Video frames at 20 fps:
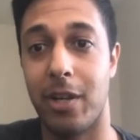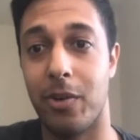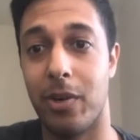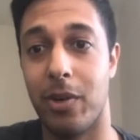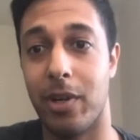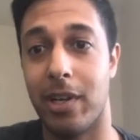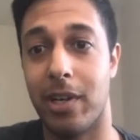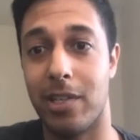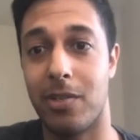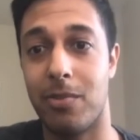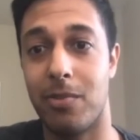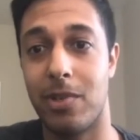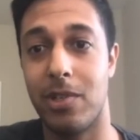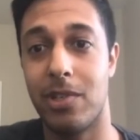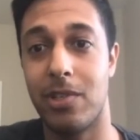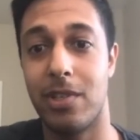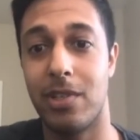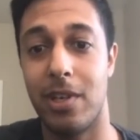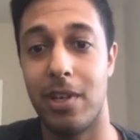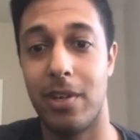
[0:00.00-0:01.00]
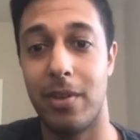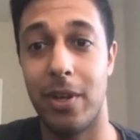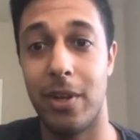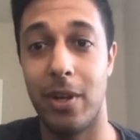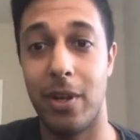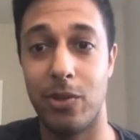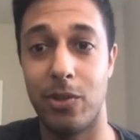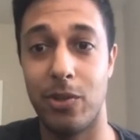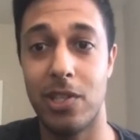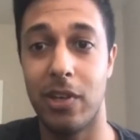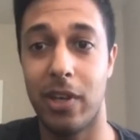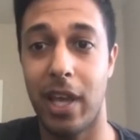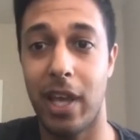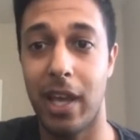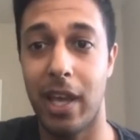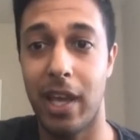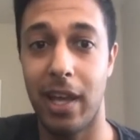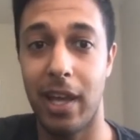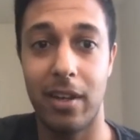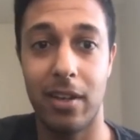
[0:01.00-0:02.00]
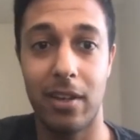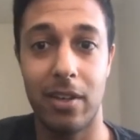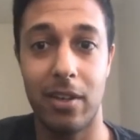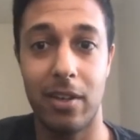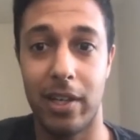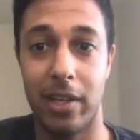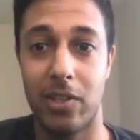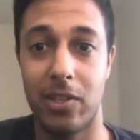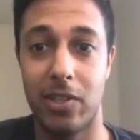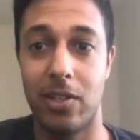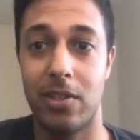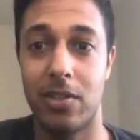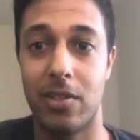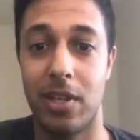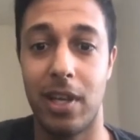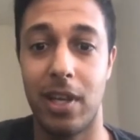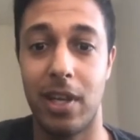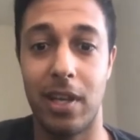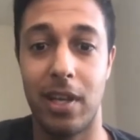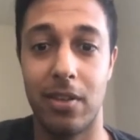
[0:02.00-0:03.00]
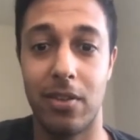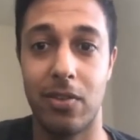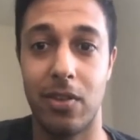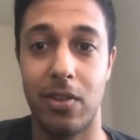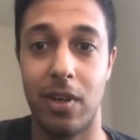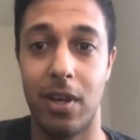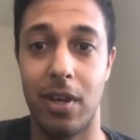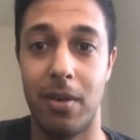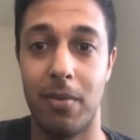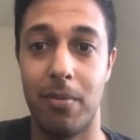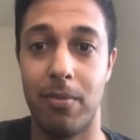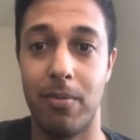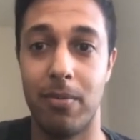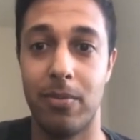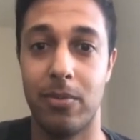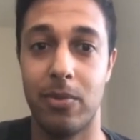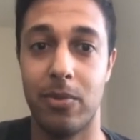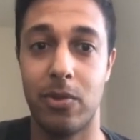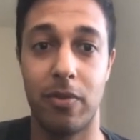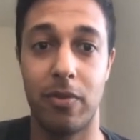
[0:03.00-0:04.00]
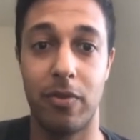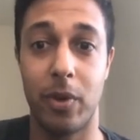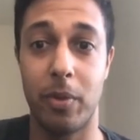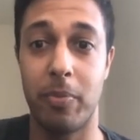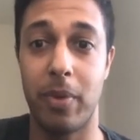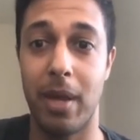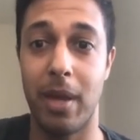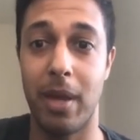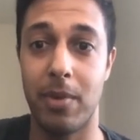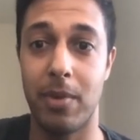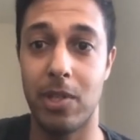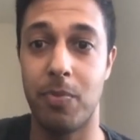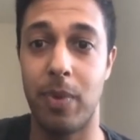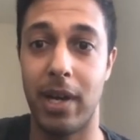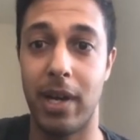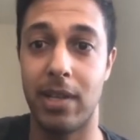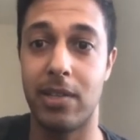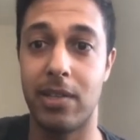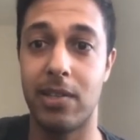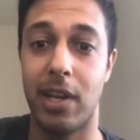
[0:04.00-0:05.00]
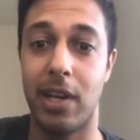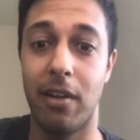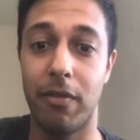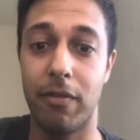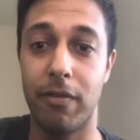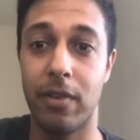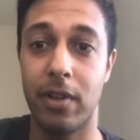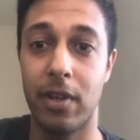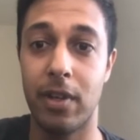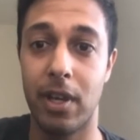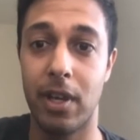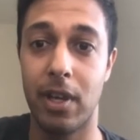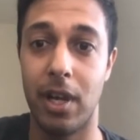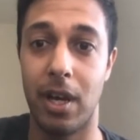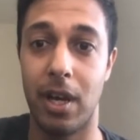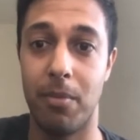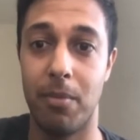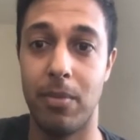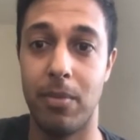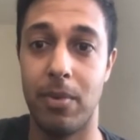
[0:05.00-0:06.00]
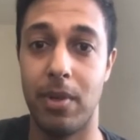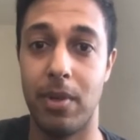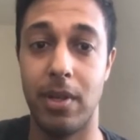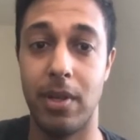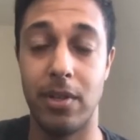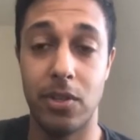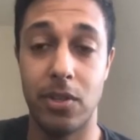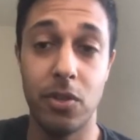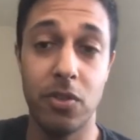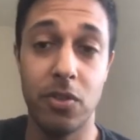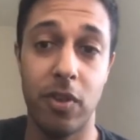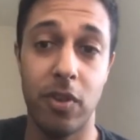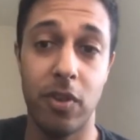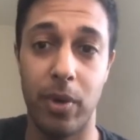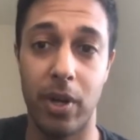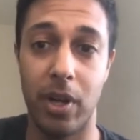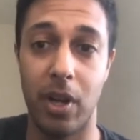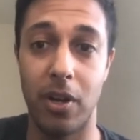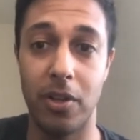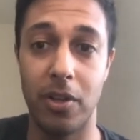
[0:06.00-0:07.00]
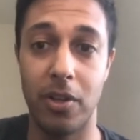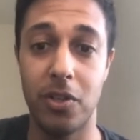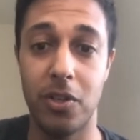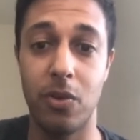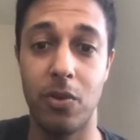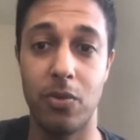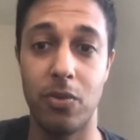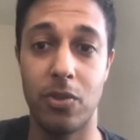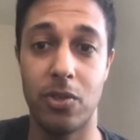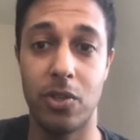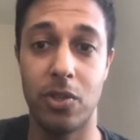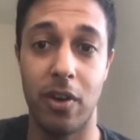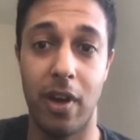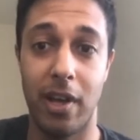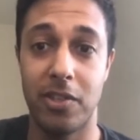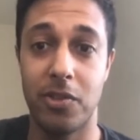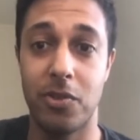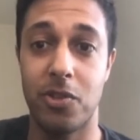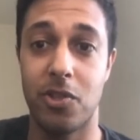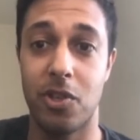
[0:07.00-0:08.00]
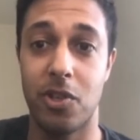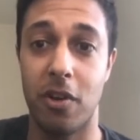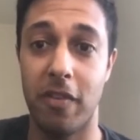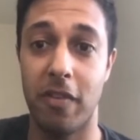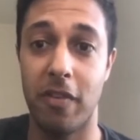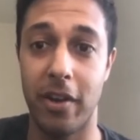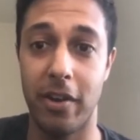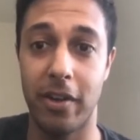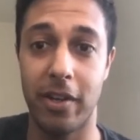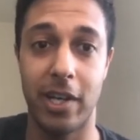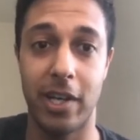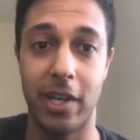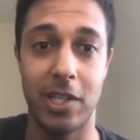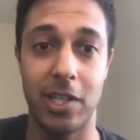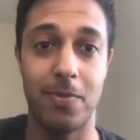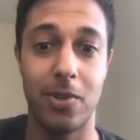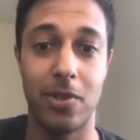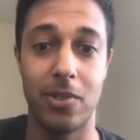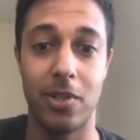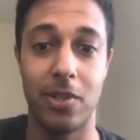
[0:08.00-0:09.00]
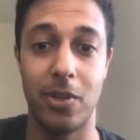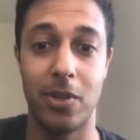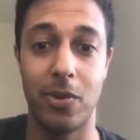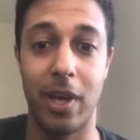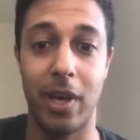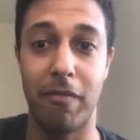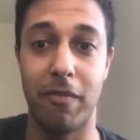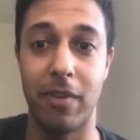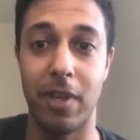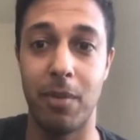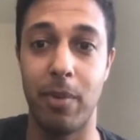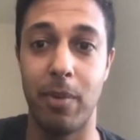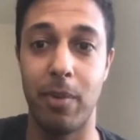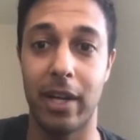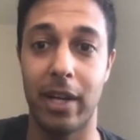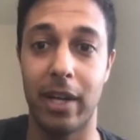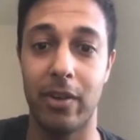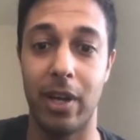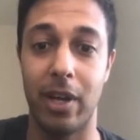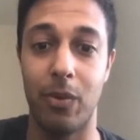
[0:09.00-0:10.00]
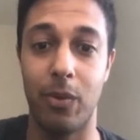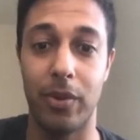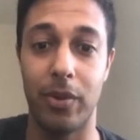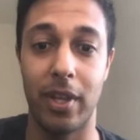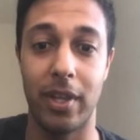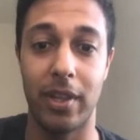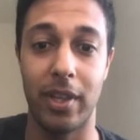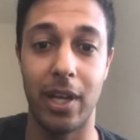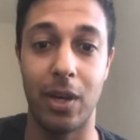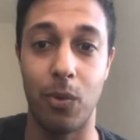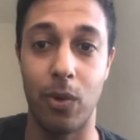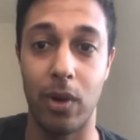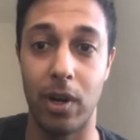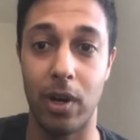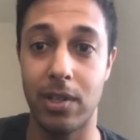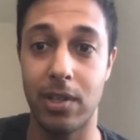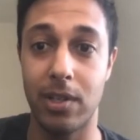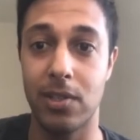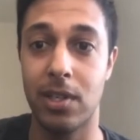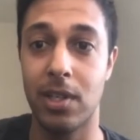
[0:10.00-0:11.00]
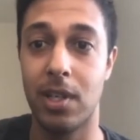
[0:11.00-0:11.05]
our customers, just looking at collections and sort of repayments by itself is useful, but also as you survey your customers and you get feedback around what they think works,